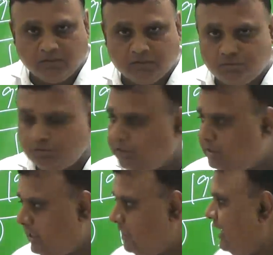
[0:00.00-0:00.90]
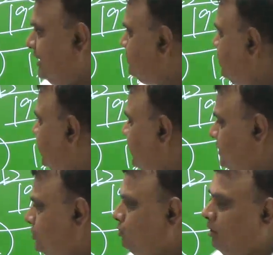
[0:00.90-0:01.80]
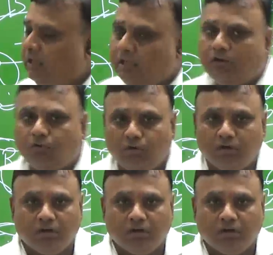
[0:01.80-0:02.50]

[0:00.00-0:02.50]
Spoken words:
judiciary has played a historical role